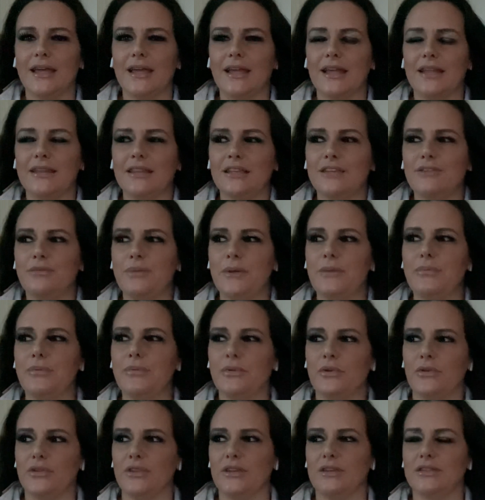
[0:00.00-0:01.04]
these
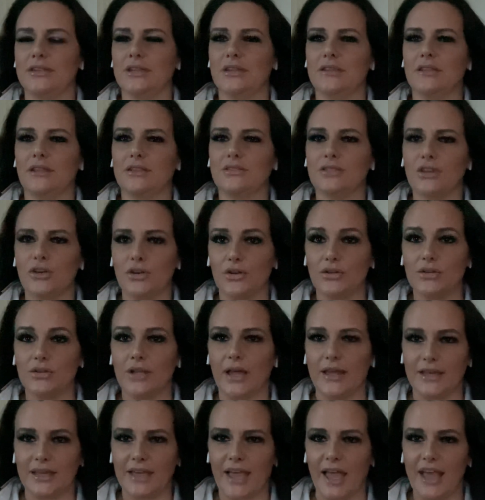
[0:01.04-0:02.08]
people, they think that they're
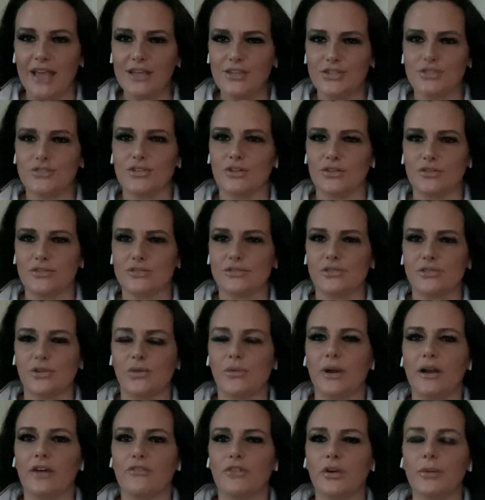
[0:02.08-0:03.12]
like gangsters or
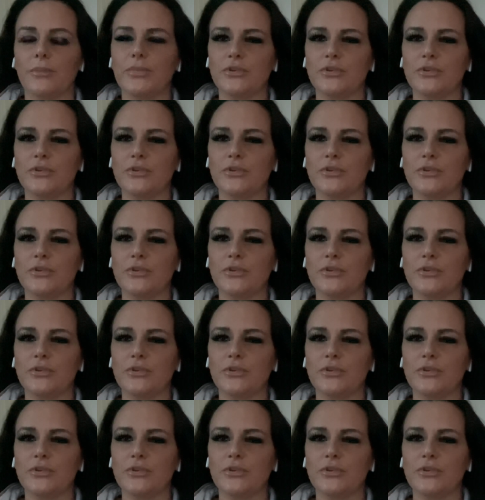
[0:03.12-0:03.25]
whatever,